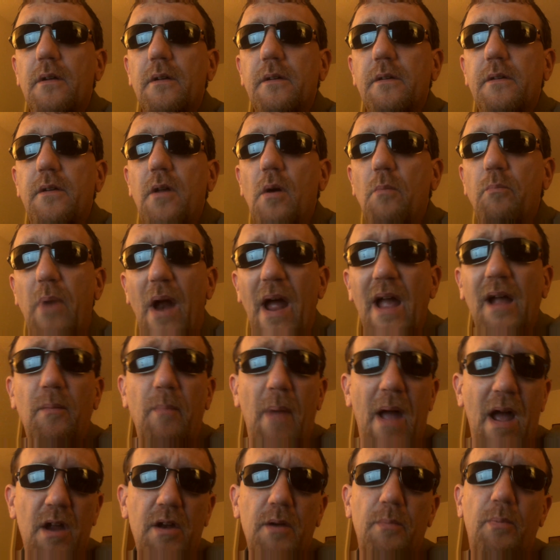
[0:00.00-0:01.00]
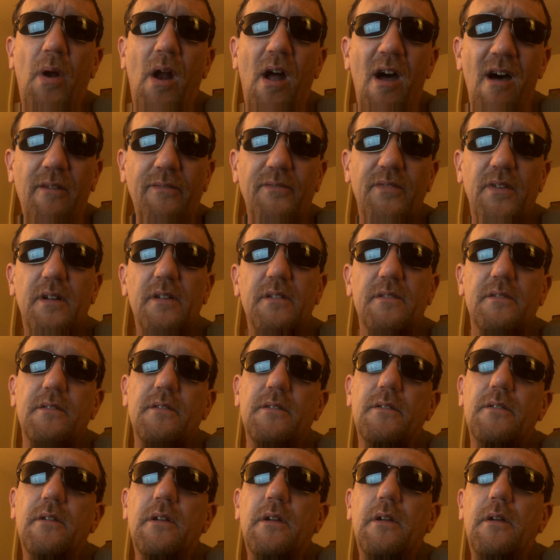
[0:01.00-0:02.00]
Brag about your profit.
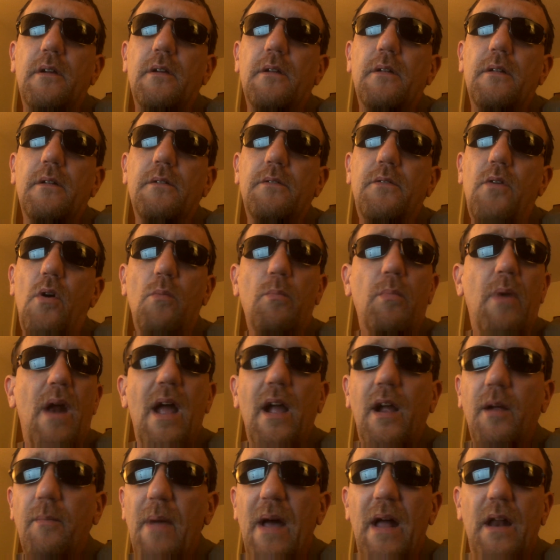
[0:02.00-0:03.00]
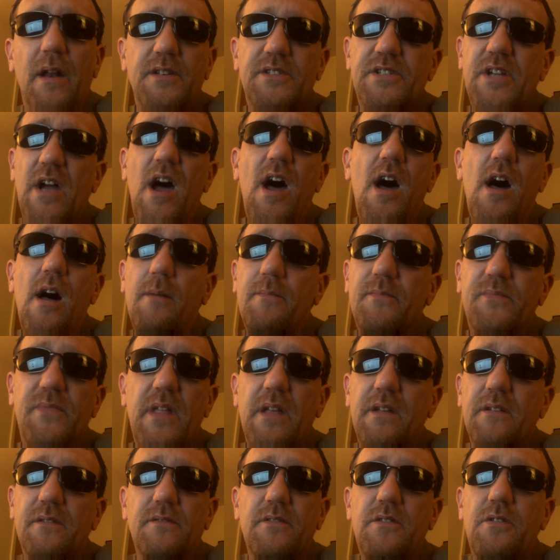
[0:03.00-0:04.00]
Don't brag about a job
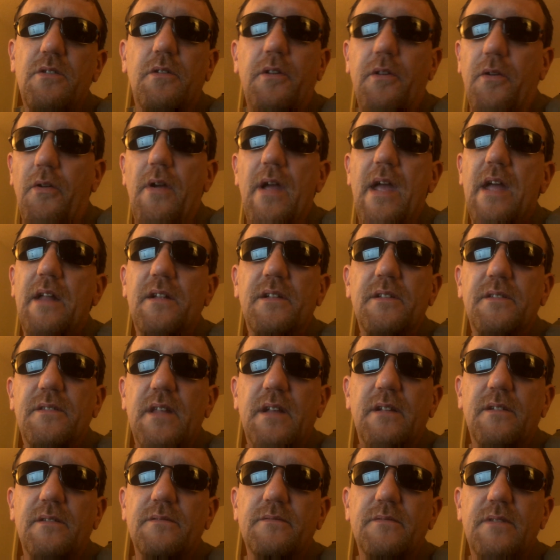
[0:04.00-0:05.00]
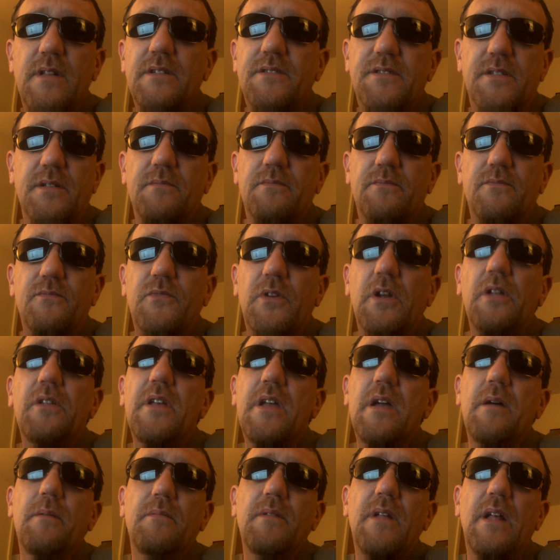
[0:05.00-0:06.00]
that you created that's
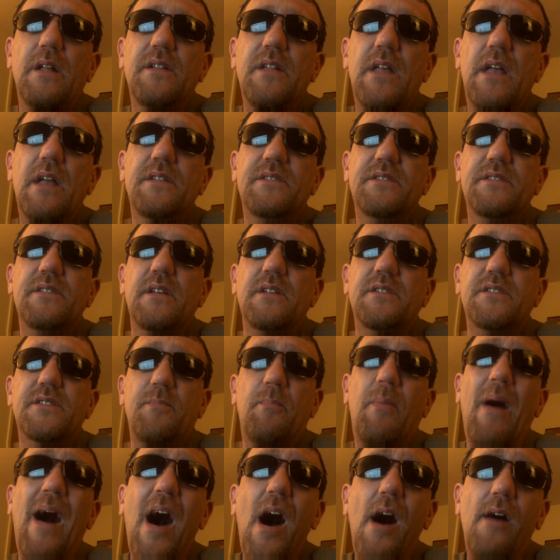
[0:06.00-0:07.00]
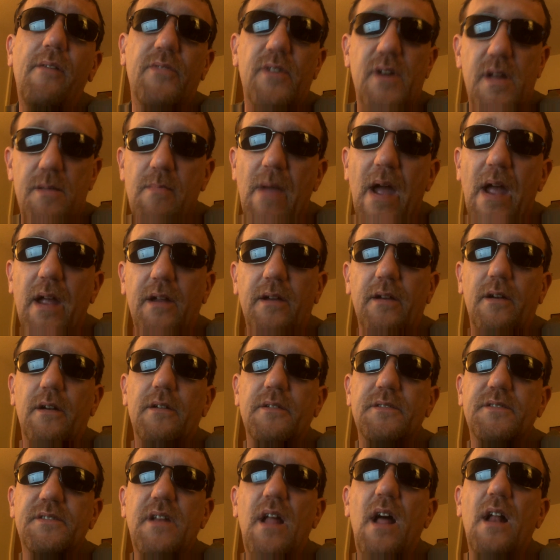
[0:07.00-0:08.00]
it's poverty maker.
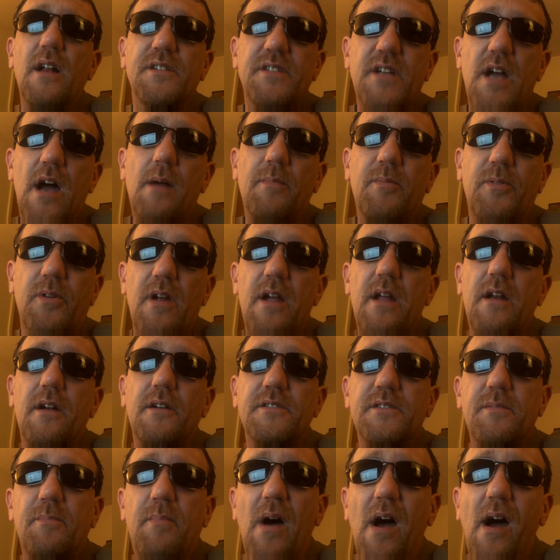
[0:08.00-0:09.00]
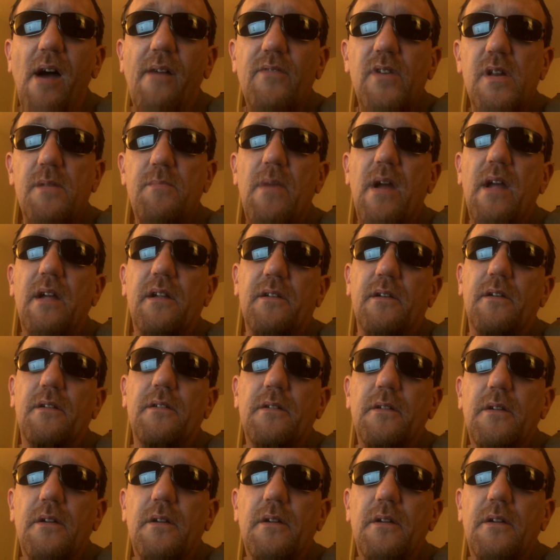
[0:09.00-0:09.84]
It's not a job creator. It's a poverty maker.